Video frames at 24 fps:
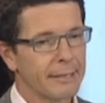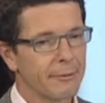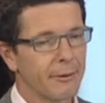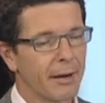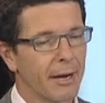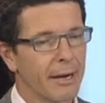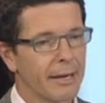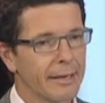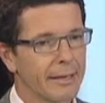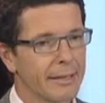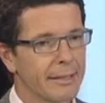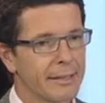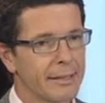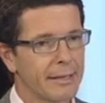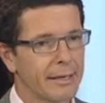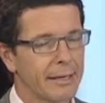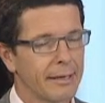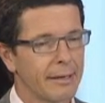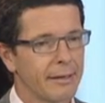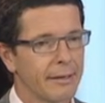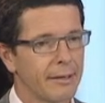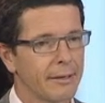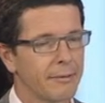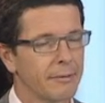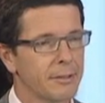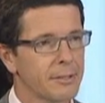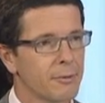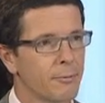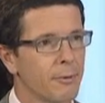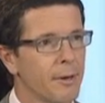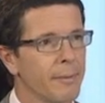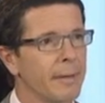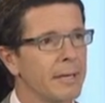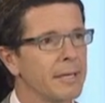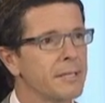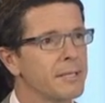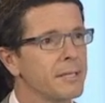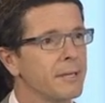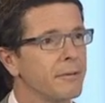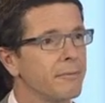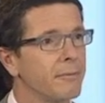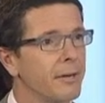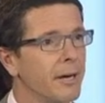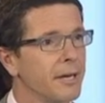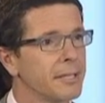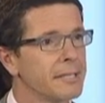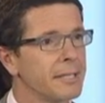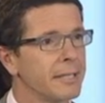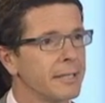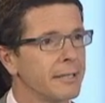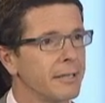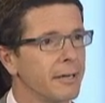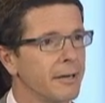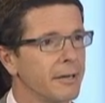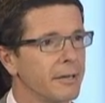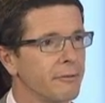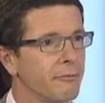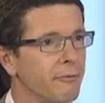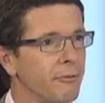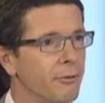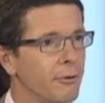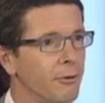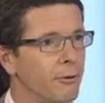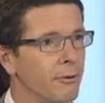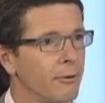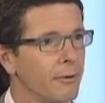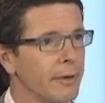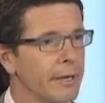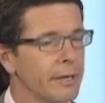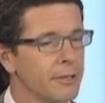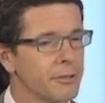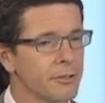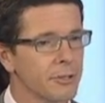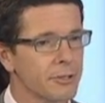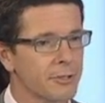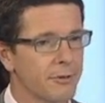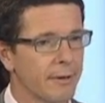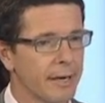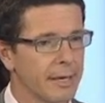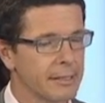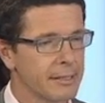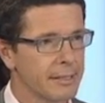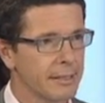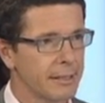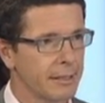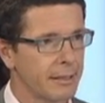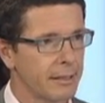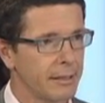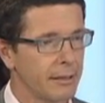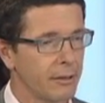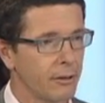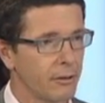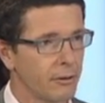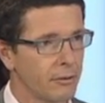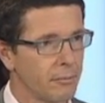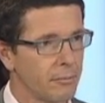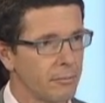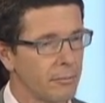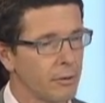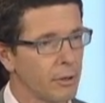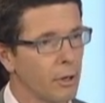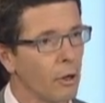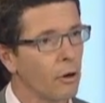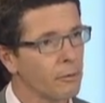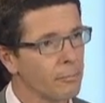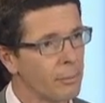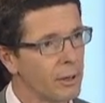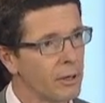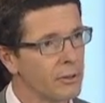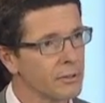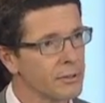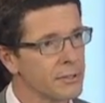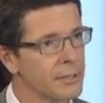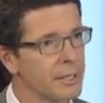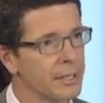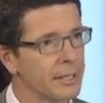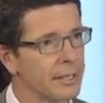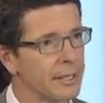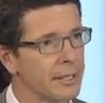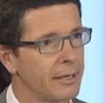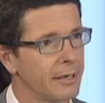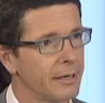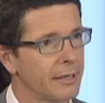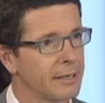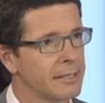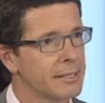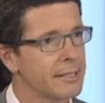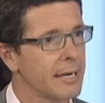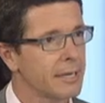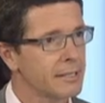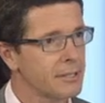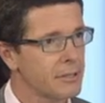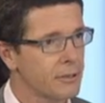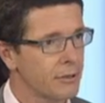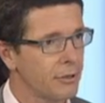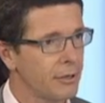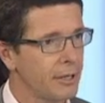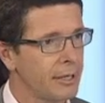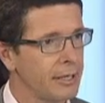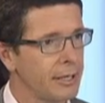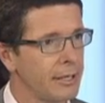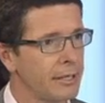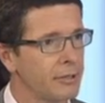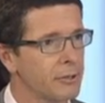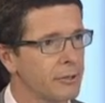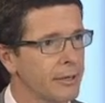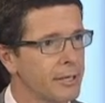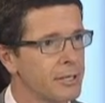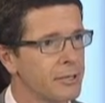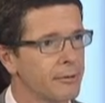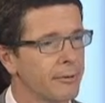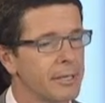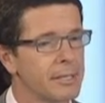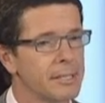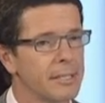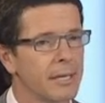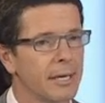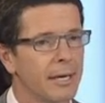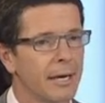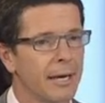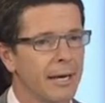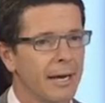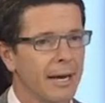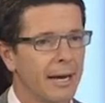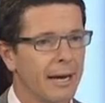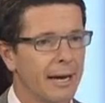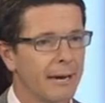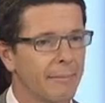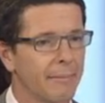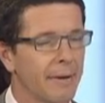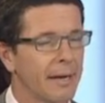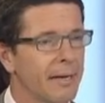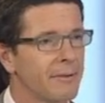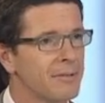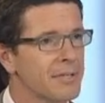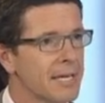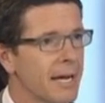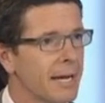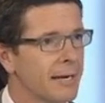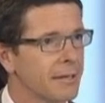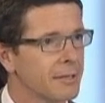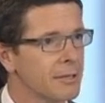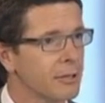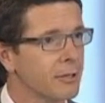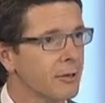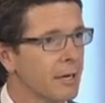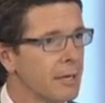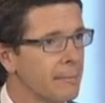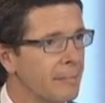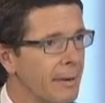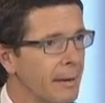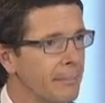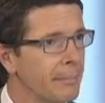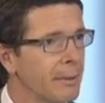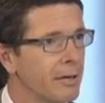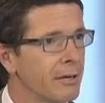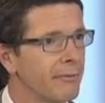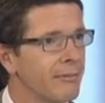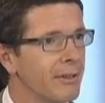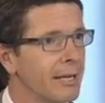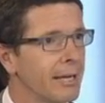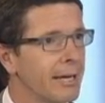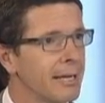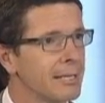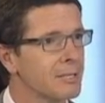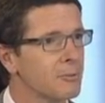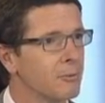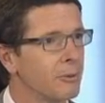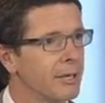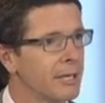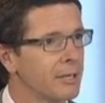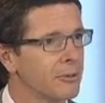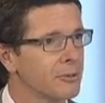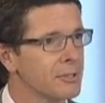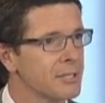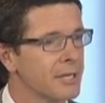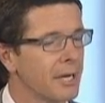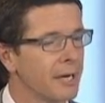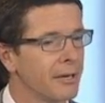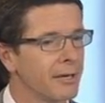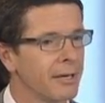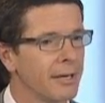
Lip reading: right. It's reminiscent of 1994. Interest rates on long bonds in the United States, 30-year treasuries, have started to creep up over the last week or so.